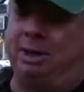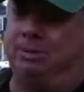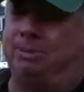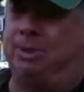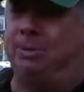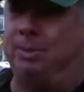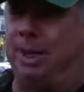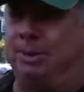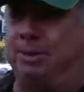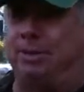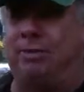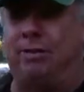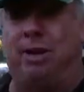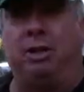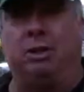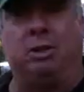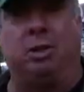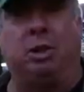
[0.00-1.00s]
up, sometimes the
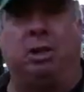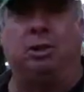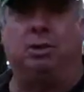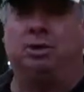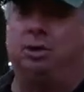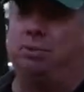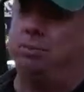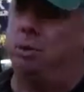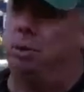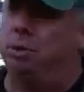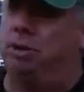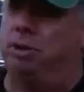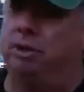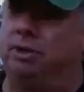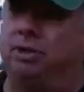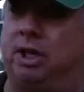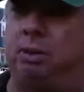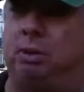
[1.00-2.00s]
fine will cost more than
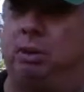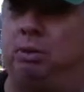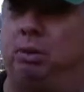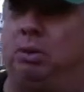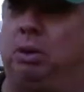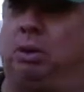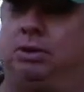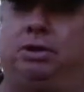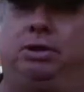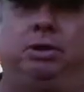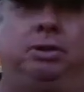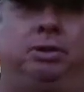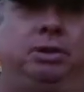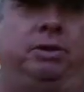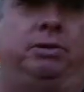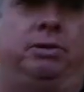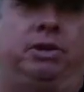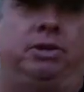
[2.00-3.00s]
the sidewalk would cost you
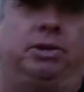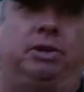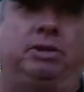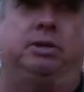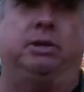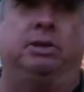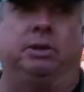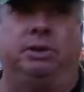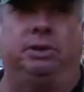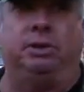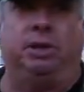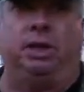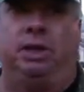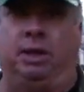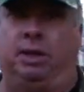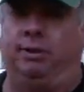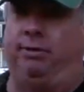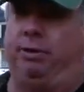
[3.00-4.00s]
in original.
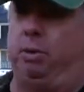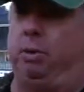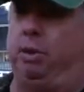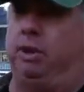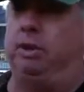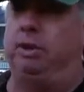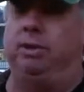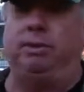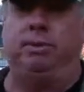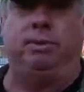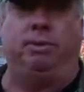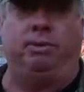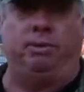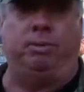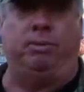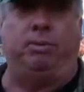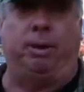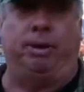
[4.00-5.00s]
If you were going to
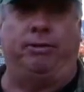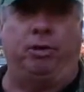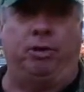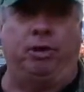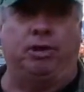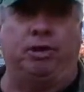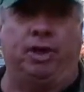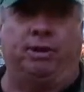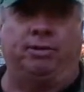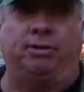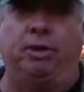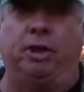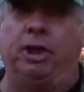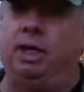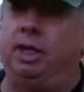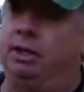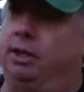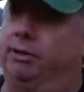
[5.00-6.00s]
pay for it yourself,
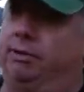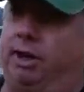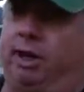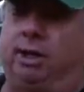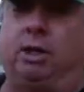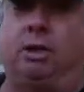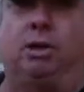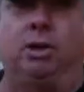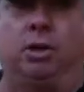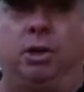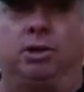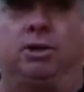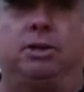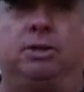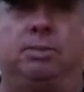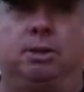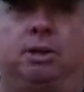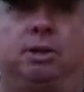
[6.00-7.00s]
the fine could cost
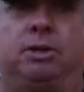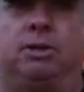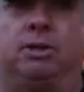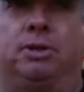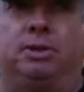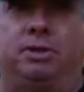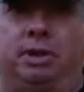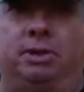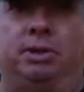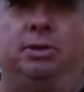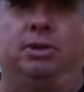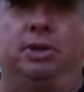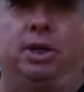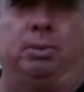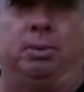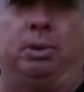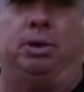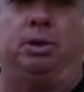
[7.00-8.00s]
as much as a new
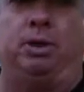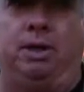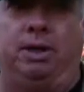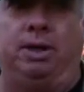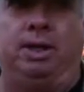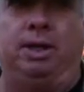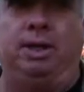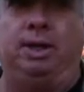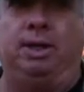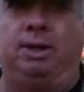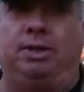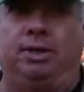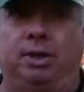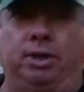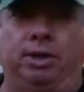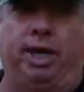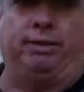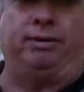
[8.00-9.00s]
sidewalk.
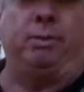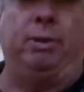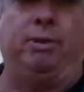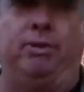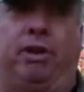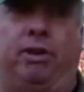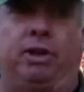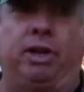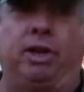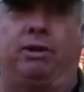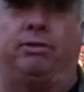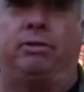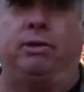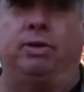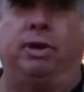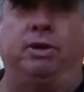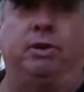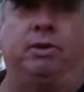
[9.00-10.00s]
So you have to be very careful
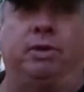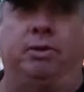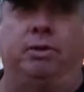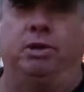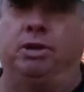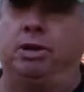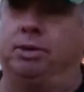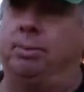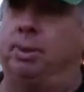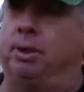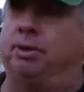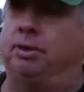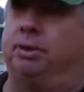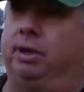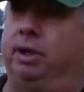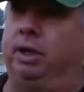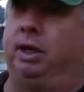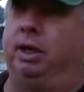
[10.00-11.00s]
around the tree roots,
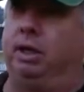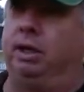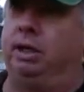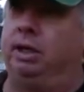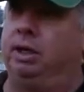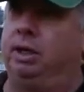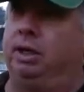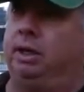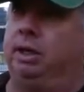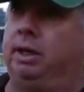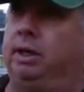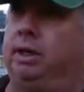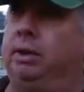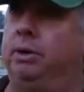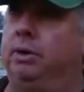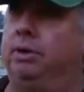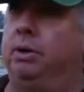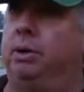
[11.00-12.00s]
especially
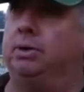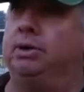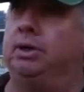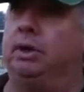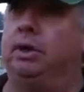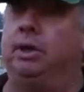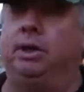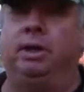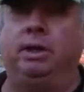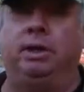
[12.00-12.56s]
here in New York City.